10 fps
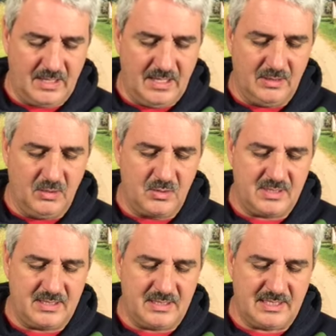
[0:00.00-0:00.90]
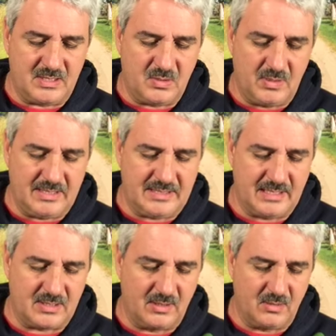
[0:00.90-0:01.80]
in Luke
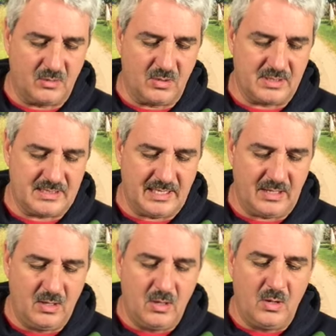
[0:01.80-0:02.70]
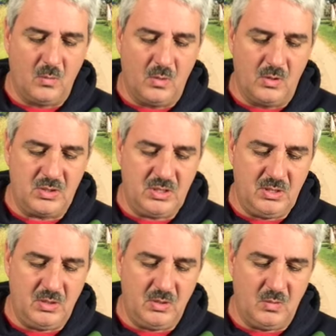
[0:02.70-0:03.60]
6.26, our Lord said, Woe to
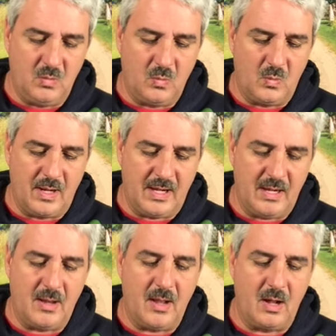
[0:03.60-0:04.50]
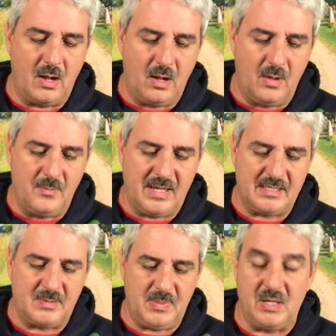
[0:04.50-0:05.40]
you when all men
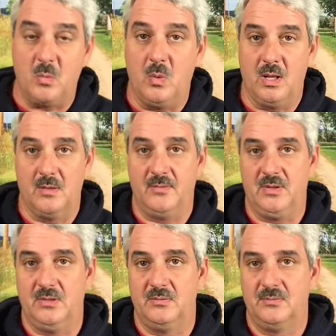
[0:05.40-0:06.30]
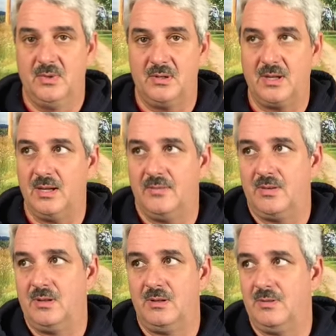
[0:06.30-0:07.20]
speak well of you. Okay, if
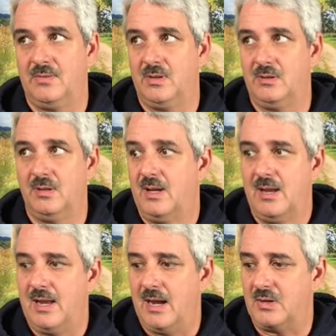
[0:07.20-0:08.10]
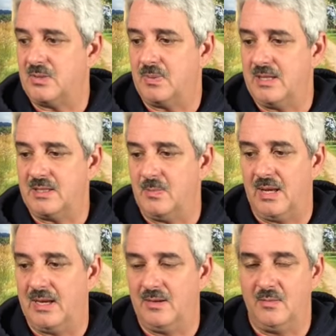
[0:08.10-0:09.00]
you if you're out to please
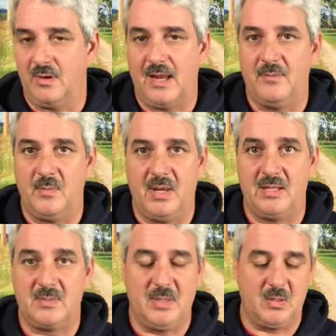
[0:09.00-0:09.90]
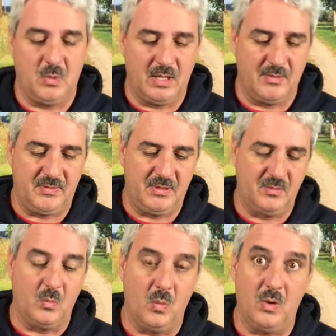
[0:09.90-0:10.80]
men and have men speak well of you,
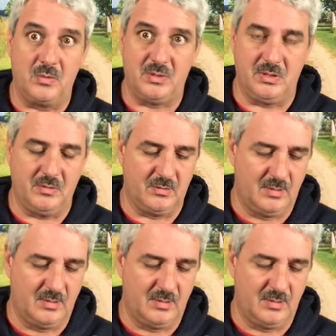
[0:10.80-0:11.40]
woe to you.